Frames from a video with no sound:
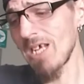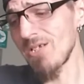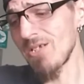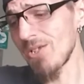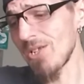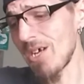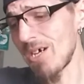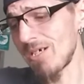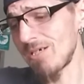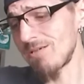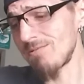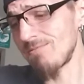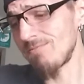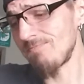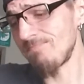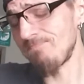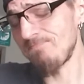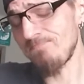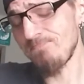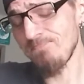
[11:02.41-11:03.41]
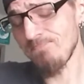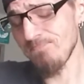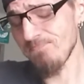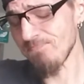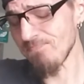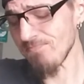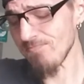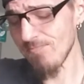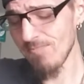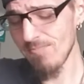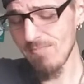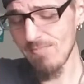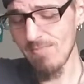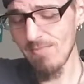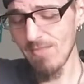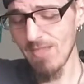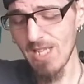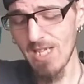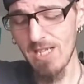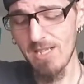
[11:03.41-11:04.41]
So
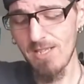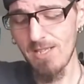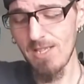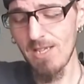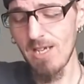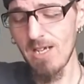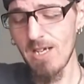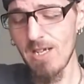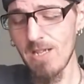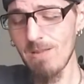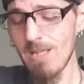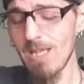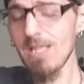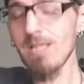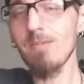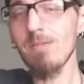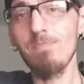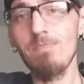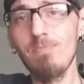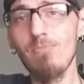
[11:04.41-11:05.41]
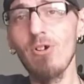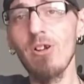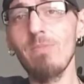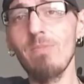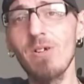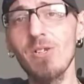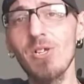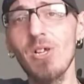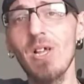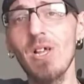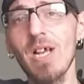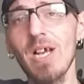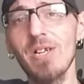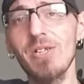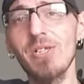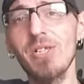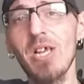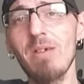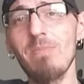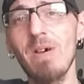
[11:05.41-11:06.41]
that's pretty much all I got
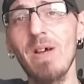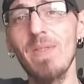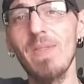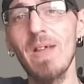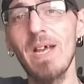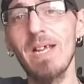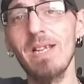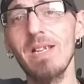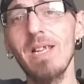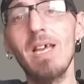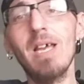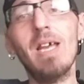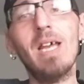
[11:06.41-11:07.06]
to say about that.